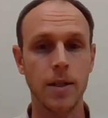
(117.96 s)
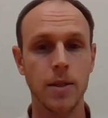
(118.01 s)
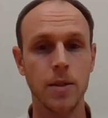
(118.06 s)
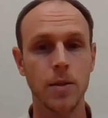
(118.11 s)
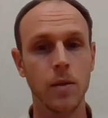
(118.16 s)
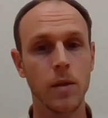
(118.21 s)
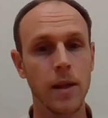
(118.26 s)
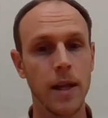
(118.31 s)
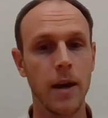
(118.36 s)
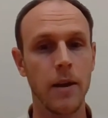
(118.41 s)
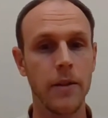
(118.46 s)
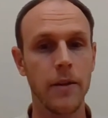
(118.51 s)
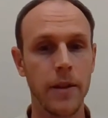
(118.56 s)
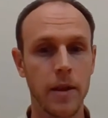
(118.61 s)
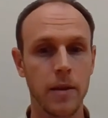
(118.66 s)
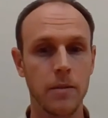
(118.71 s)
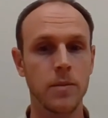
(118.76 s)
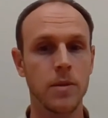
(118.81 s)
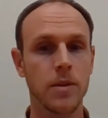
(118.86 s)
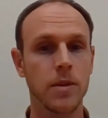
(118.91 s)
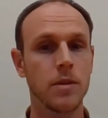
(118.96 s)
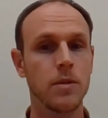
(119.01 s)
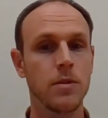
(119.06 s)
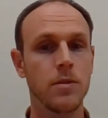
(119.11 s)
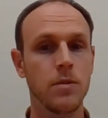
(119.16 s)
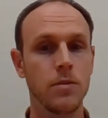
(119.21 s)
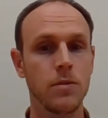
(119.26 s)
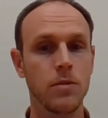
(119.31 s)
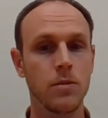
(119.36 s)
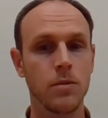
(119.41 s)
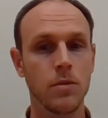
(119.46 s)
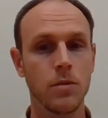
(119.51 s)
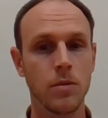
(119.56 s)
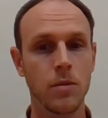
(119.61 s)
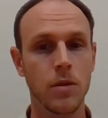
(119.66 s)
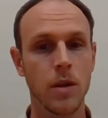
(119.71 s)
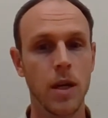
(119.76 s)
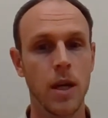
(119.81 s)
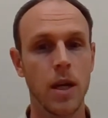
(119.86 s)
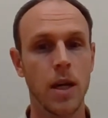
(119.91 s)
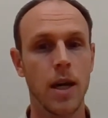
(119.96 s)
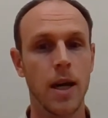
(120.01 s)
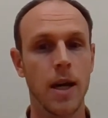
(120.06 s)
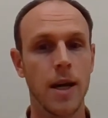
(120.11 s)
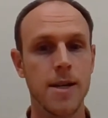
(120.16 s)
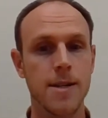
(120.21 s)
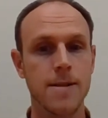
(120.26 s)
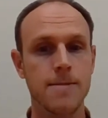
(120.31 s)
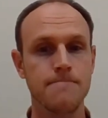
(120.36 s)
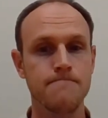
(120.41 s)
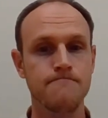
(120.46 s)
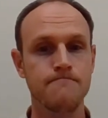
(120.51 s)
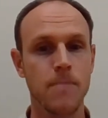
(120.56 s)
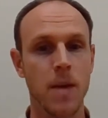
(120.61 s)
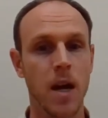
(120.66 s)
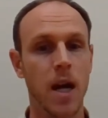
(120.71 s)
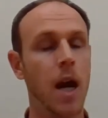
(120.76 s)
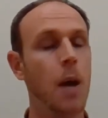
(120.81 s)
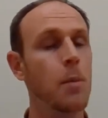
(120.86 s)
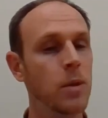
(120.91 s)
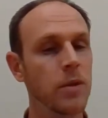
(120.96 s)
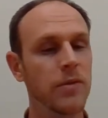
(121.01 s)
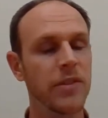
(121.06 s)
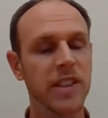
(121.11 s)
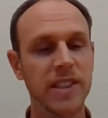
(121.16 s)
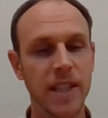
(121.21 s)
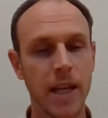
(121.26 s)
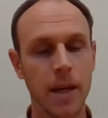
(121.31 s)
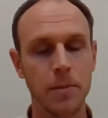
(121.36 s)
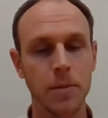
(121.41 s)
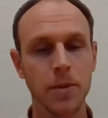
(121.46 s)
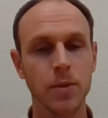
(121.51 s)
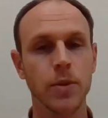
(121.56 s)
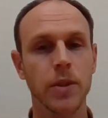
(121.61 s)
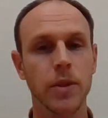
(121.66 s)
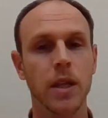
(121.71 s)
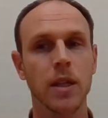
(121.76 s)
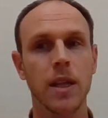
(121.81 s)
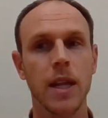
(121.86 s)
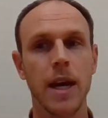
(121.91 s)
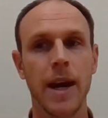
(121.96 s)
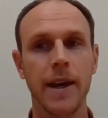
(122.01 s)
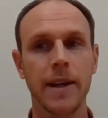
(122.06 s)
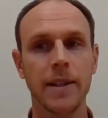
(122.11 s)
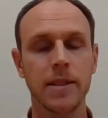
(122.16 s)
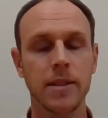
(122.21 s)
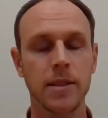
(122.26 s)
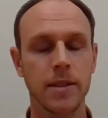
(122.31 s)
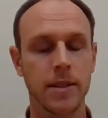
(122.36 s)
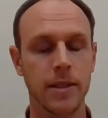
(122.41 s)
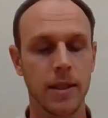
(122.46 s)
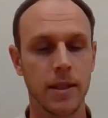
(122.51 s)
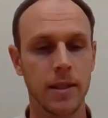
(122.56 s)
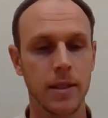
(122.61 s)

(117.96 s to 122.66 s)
to allow them to do a couple of examples with the class